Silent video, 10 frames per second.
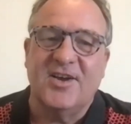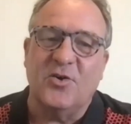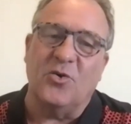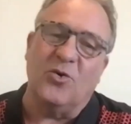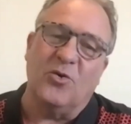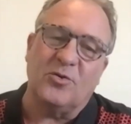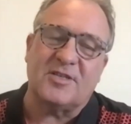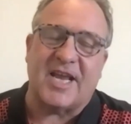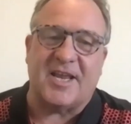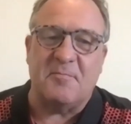all
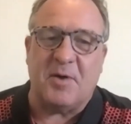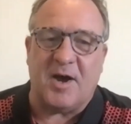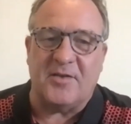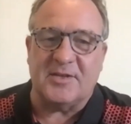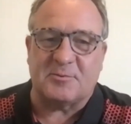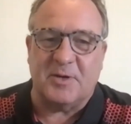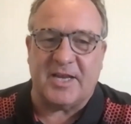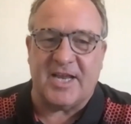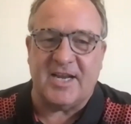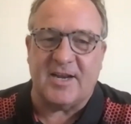taking part this
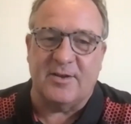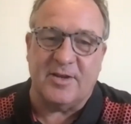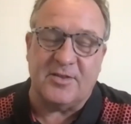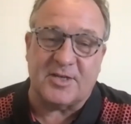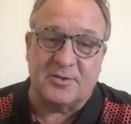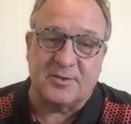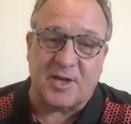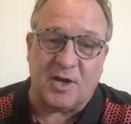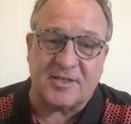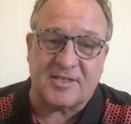weekend, including the 2
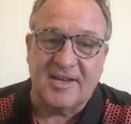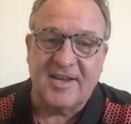Scots,